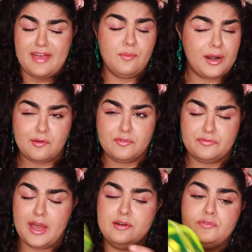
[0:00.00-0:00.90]
that one, and
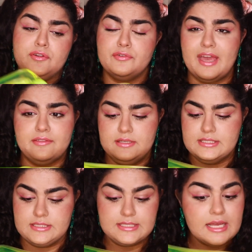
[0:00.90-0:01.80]
I don't even know if Kathleen
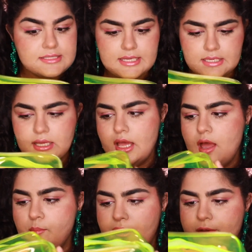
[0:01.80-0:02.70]
still sells it,
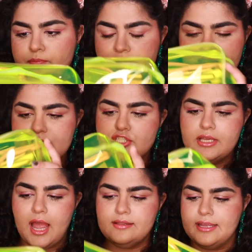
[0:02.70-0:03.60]
but this is just
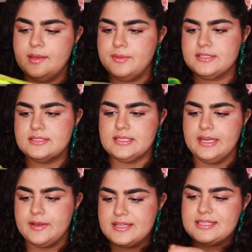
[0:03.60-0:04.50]
I like it because it's
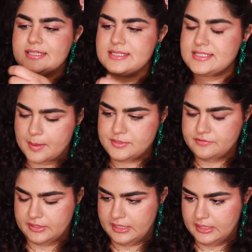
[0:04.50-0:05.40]

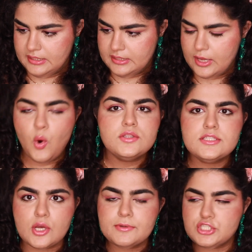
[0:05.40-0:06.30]
deceptively, it holds
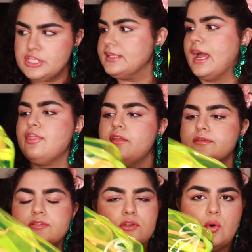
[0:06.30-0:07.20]
so much shit. I thought
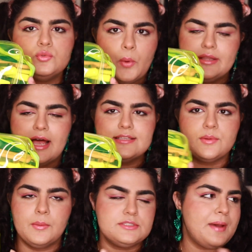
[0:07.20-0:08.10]
this was gonna hold way less.
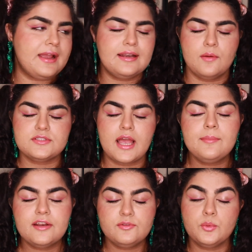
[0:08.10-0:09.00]
When I went to pack it, I was I'm
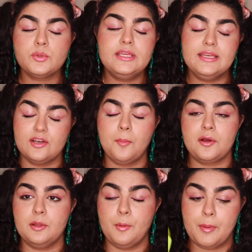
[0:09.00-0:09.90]
gonna have to be really
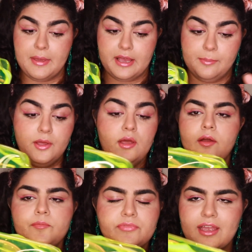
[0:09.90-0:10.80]
economical about my makeup,
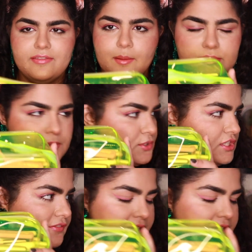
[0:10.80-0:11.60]
and then I put so much stuff in